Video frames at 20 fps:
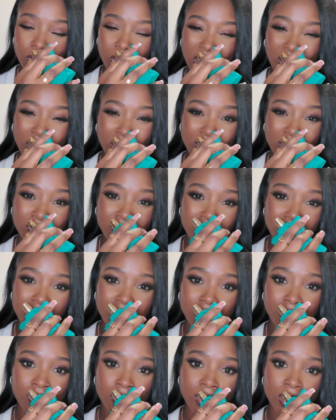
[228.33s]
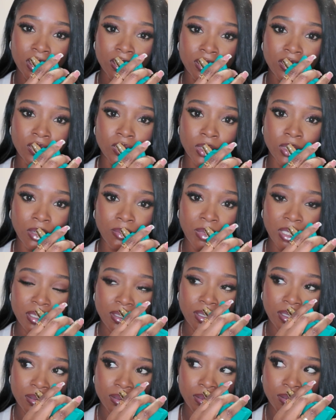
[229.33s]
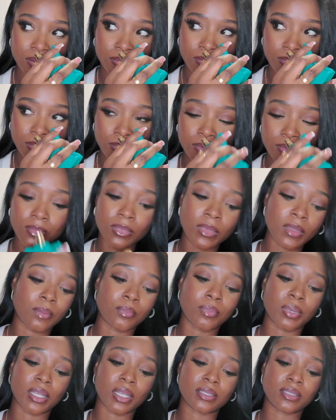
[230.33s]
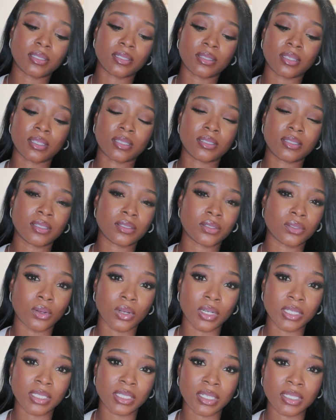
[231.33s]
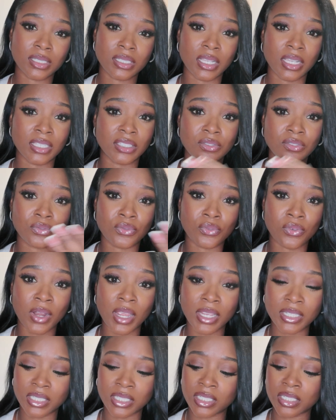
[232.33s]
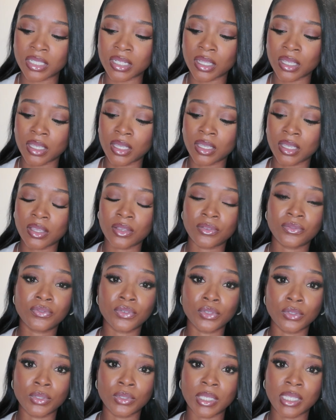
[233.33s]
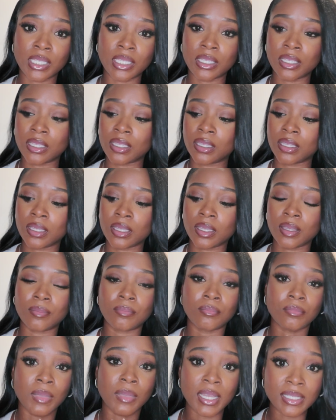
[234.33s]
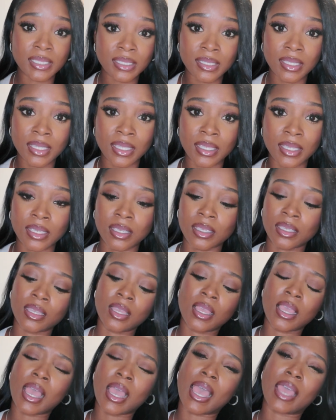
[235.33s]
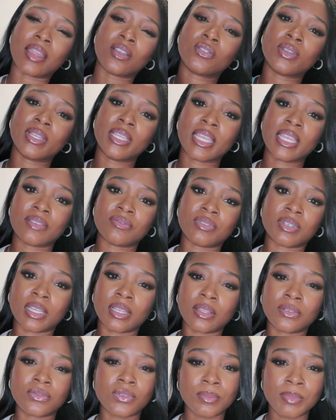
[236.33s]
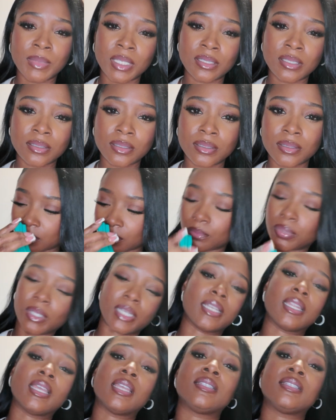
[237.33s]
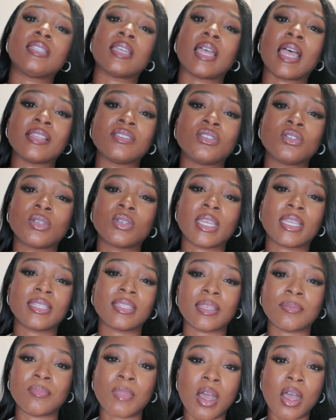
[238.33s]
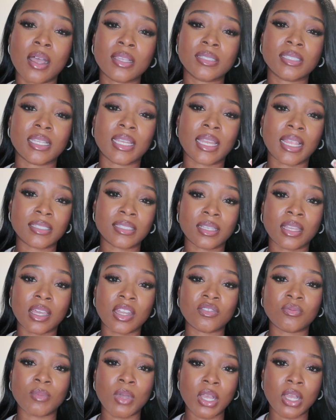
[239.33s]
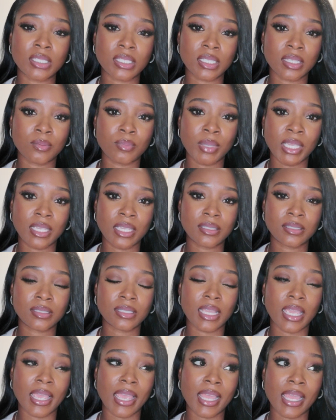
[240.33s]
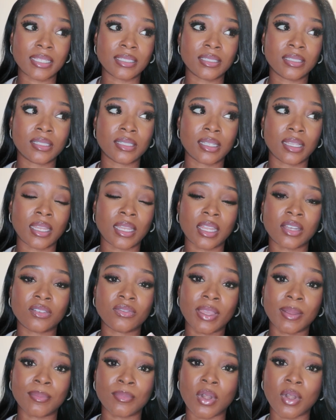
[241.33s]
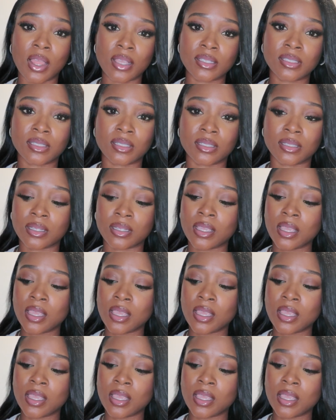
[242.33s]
artificial to some extent, but this is gorgeous. It's fresh, fruity, musky. I don't really get vanilla from this, but I do get the moss. It has a lot of moss in the base and a lot of ambroxan,